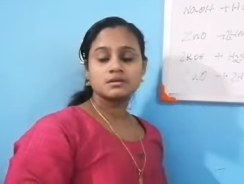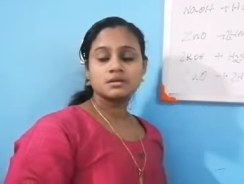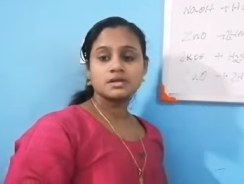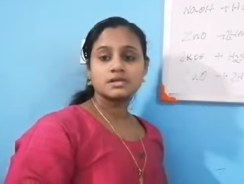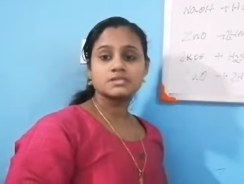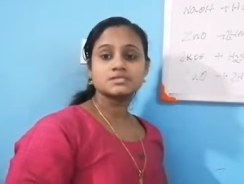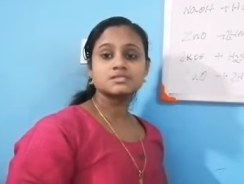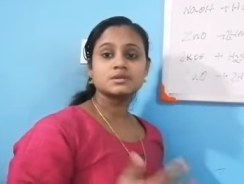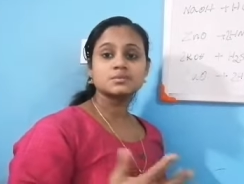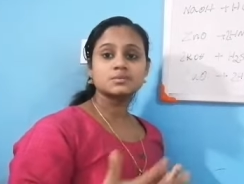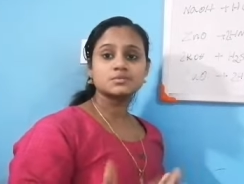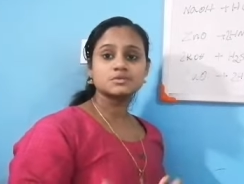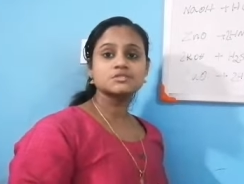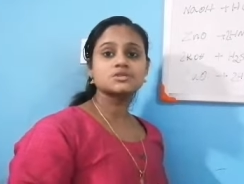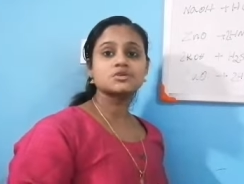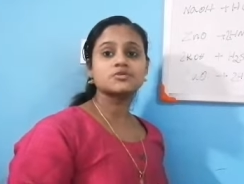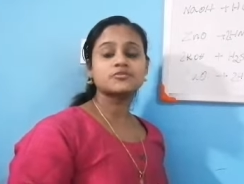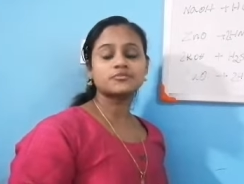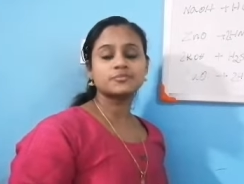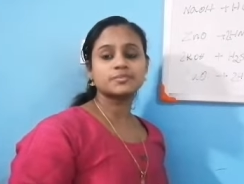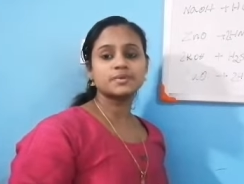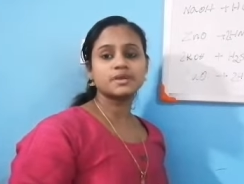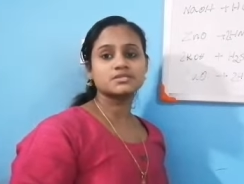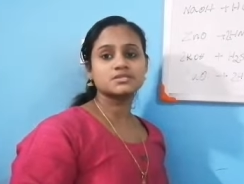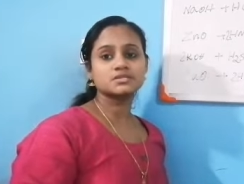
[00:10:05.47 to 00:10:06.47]
Examples
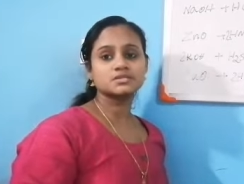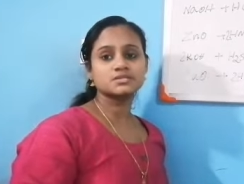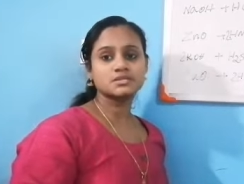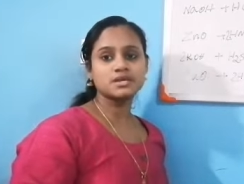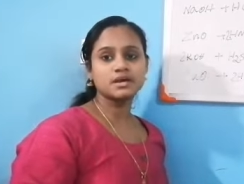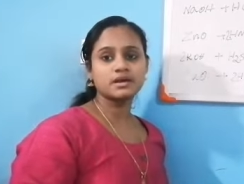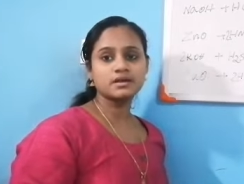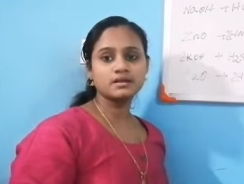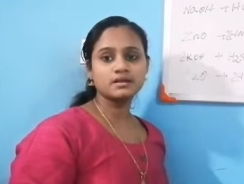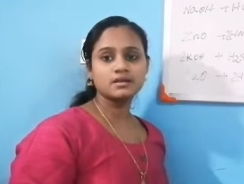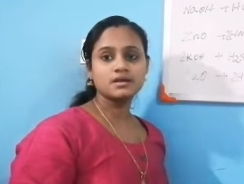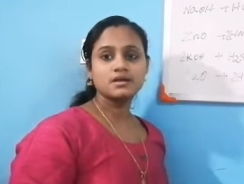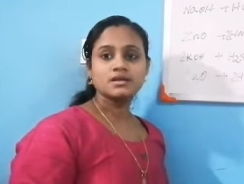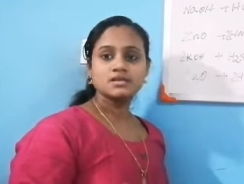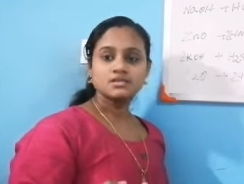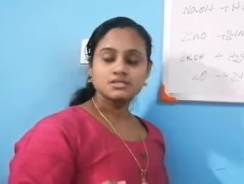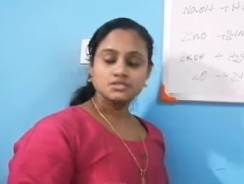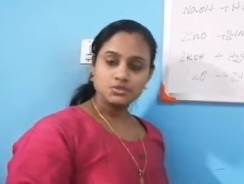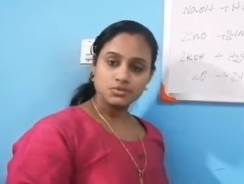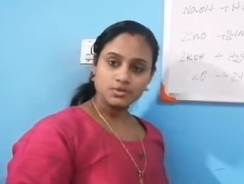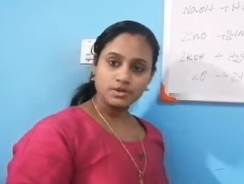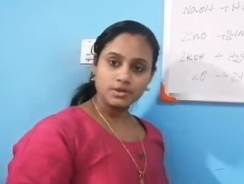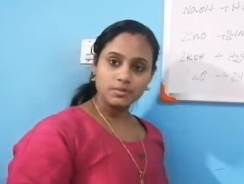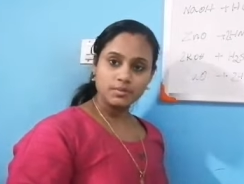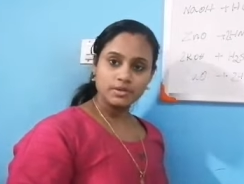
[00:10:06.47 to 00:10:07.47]
of bases are
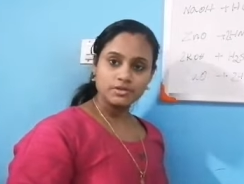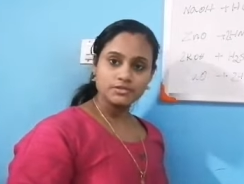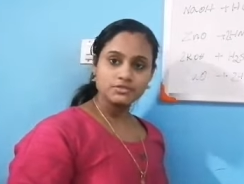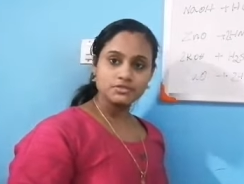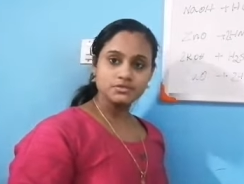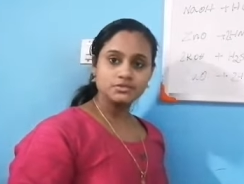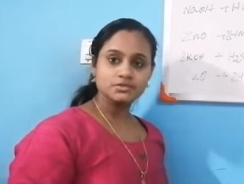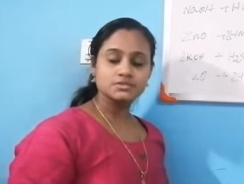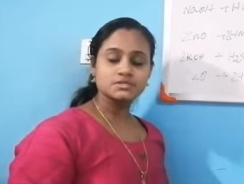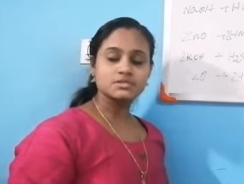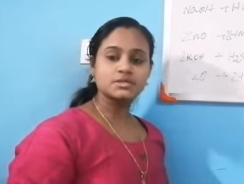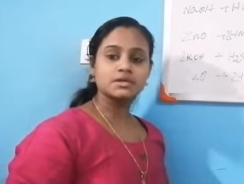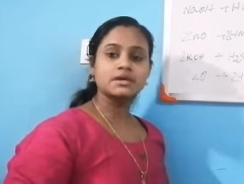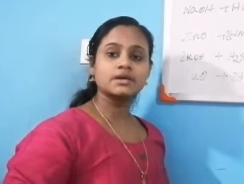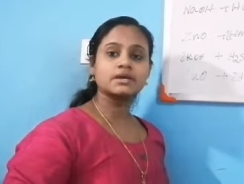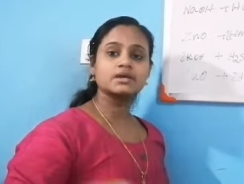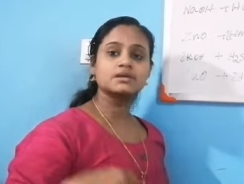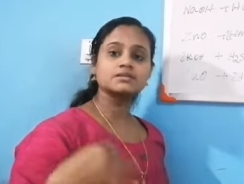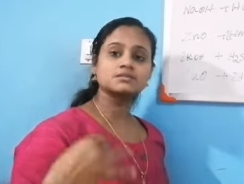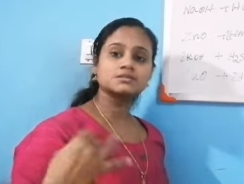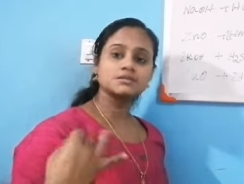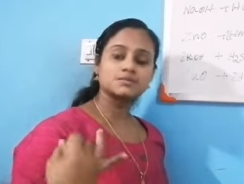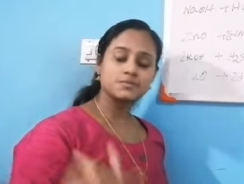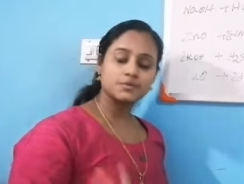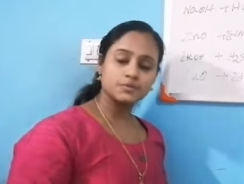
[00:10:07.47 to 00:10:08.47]
sodium
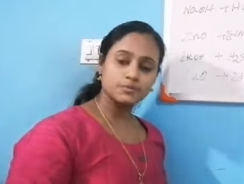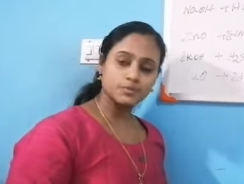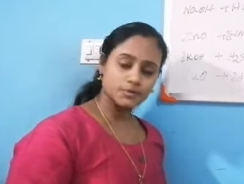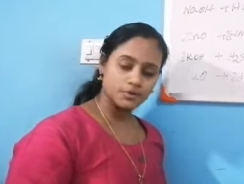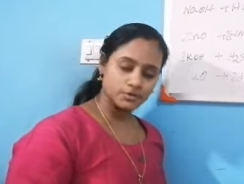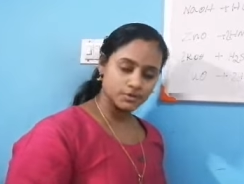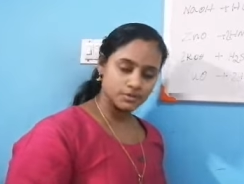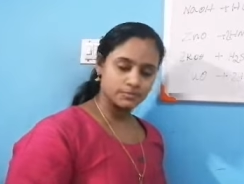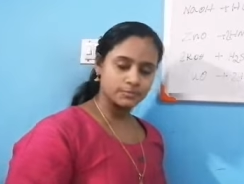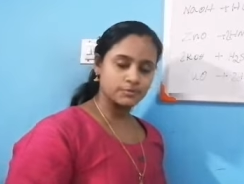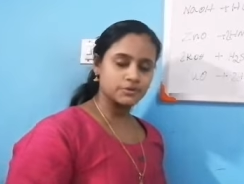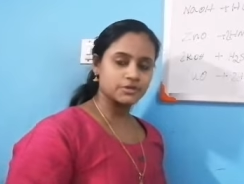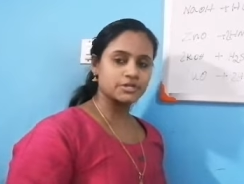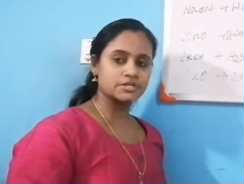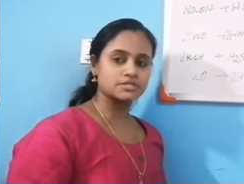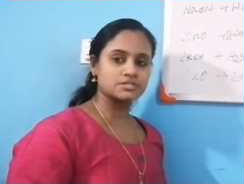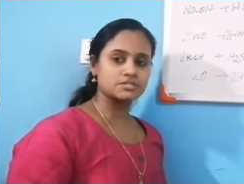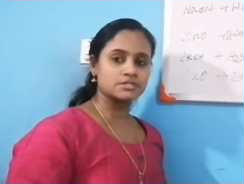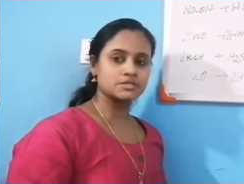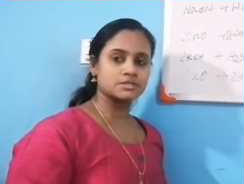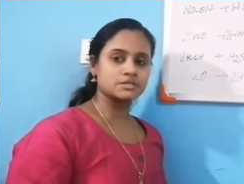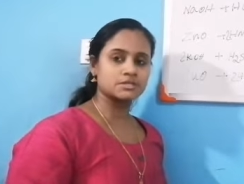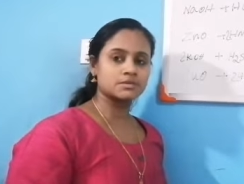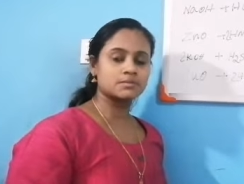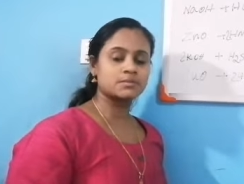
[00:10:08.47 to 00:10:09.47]
hydroxide,
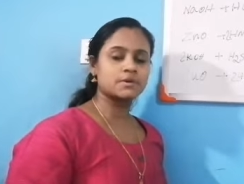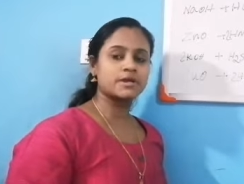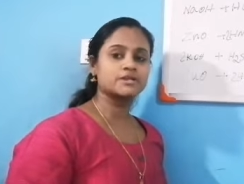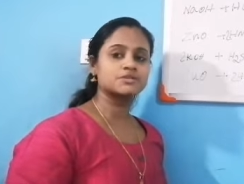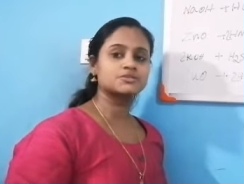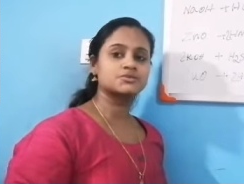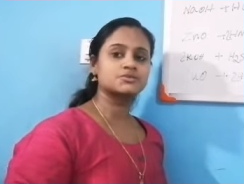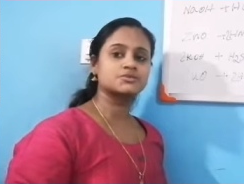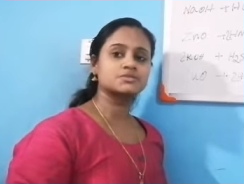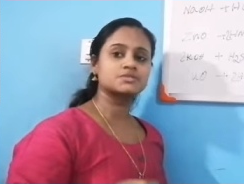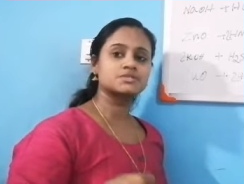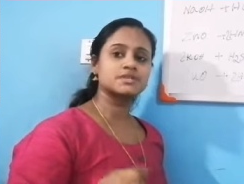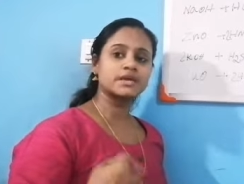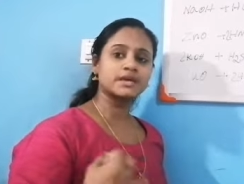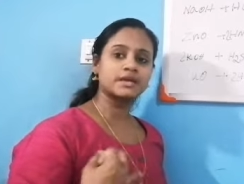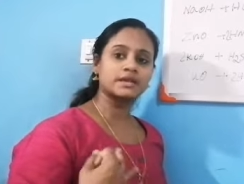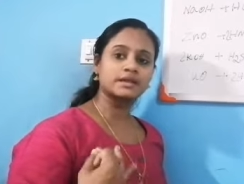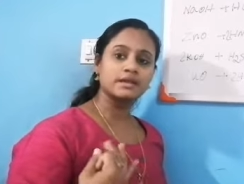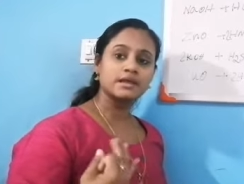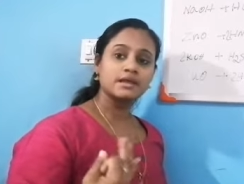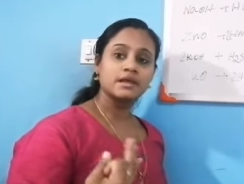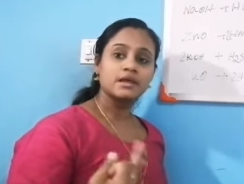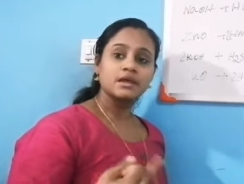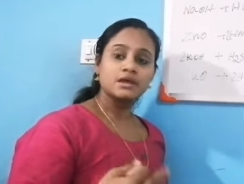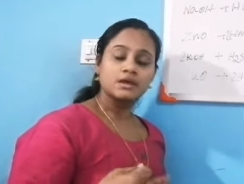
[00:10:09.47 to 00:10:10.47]
potassium
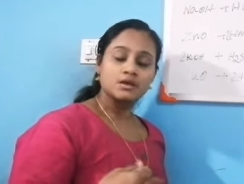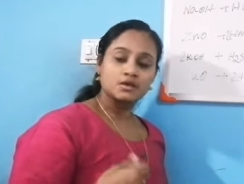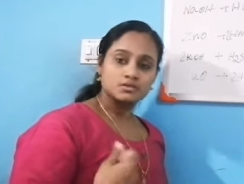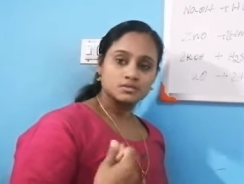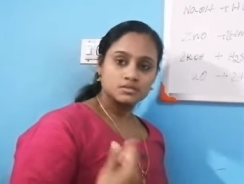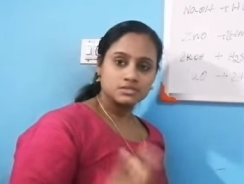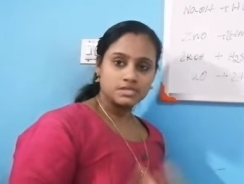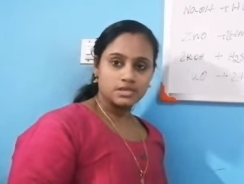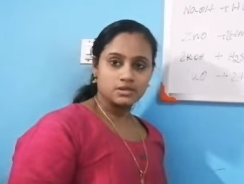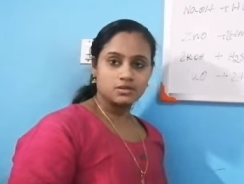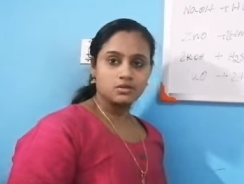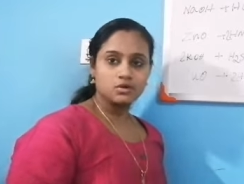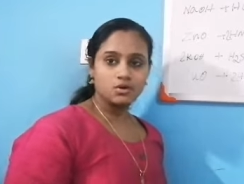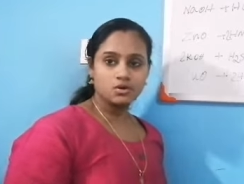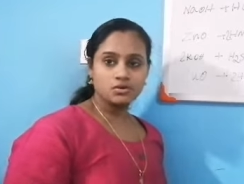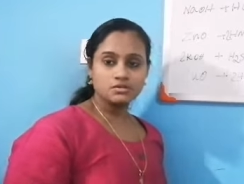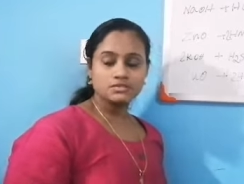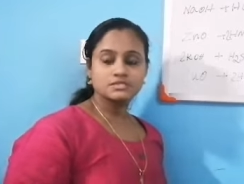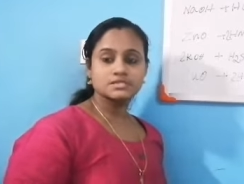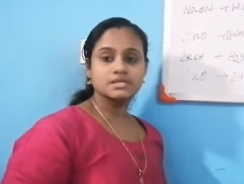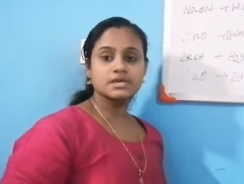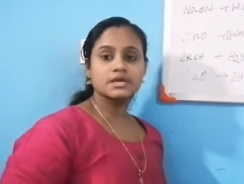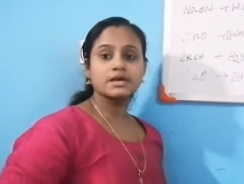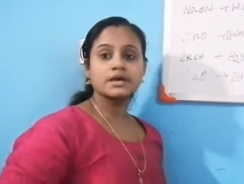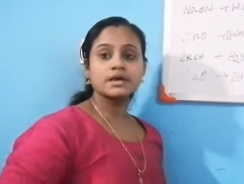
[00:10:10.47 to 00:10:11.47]
hydroxide, zinc
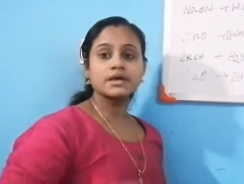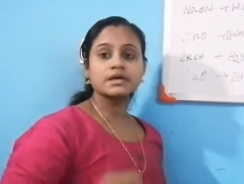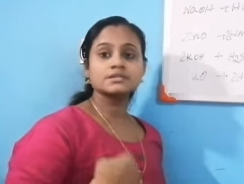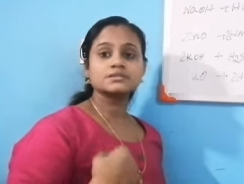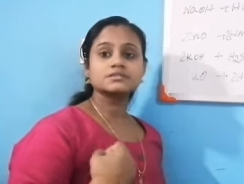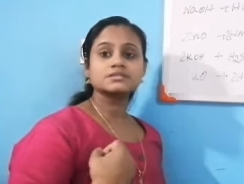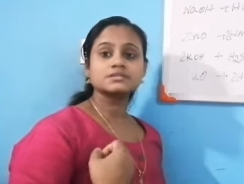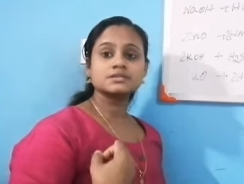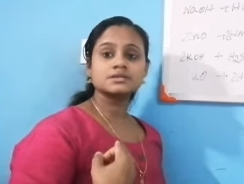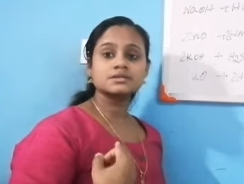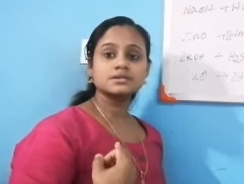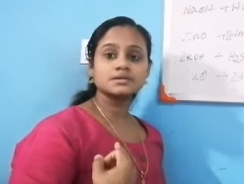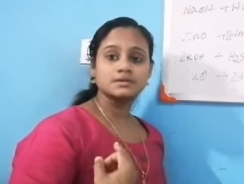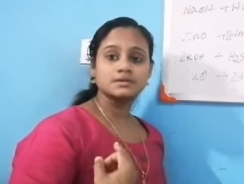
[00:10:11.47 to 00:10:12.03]
oxide,